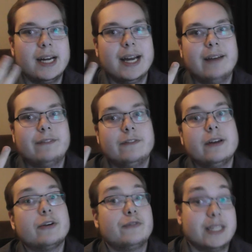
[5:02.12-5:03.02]
have
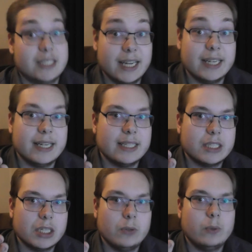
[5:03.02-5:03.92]
very thick skin, and
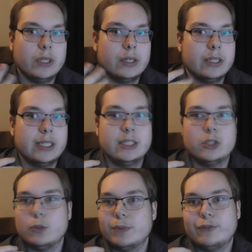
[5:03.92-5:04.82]
so you can
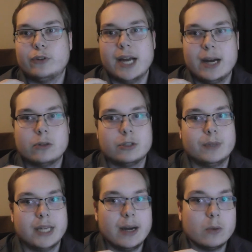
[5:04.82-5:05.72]
insult me for hours
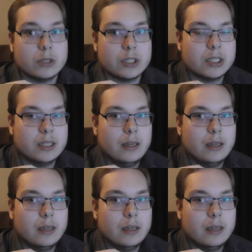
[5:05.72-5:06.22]
upon hours.